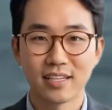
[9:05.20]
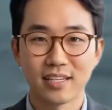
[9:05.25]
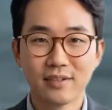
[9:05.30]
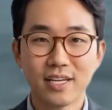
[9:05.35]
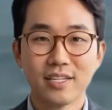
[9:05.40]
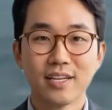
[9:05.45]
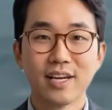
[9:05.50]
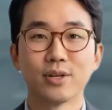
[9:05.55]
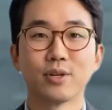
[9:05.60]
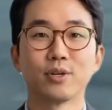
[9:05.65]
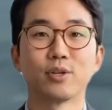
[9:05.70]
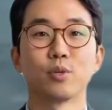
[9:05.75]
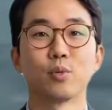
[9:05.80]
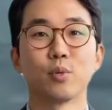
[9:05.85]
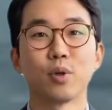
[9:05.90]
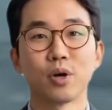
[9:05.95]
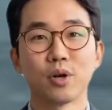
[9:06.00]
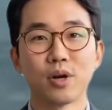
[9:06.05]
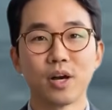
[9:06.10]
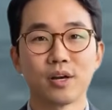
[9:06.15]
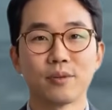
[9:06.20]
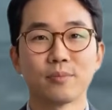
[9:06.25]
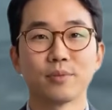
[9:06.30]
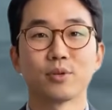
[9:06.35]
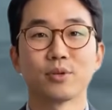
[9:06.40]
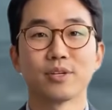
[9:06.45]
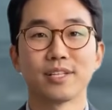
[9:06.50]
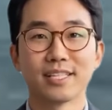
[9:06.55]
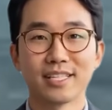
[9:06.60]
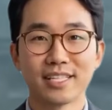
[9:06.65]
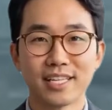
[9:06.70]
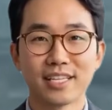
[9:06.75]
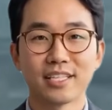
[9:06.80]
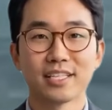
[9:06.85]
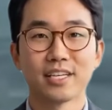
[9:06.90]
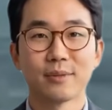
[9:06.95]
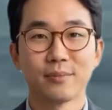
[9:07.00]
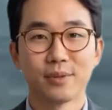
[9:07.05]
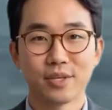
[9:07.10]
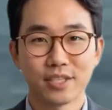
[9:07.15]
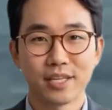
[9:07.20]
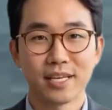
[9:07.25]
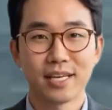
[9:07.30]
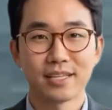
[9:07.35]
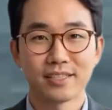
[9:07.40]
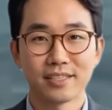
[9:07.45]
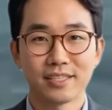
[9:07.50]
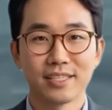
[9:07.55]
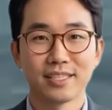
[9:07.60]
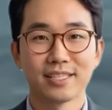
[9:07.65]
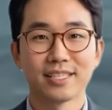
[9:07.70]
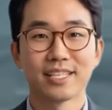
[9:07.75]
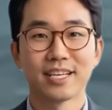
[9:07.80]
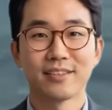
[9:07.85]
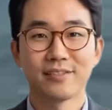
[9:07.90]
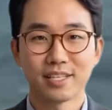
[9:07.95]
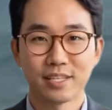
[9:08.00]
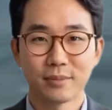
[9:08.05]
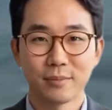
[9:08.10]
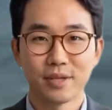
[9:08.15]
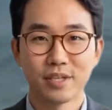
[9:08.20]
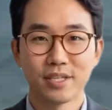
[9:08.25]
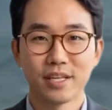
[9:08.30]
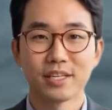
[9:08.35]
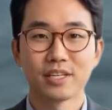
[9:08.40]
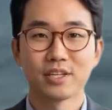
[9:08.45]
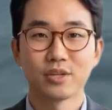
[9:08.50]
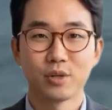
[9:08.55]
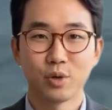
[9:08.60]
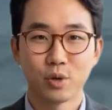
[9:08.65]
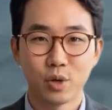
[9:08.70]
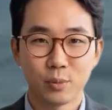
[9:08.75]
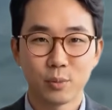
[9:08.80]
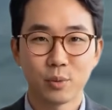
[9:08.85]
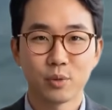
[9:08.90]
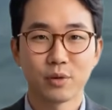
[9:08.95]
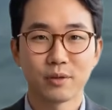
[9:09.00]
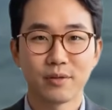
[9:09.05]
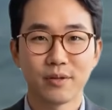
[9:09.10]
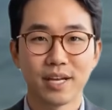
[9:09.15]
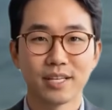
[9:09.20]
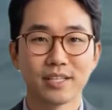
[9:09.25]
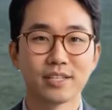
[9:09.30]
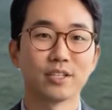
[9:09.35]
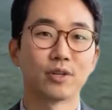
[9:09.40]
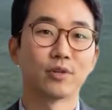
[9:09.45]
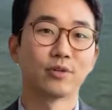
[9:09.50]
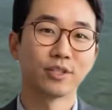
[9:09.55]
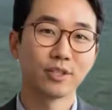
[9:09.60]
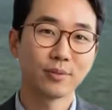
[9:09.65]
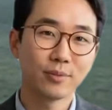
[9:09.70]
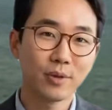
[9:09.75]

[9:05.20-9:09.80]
whereas here, our crew engaged defensive works at direct fire distance,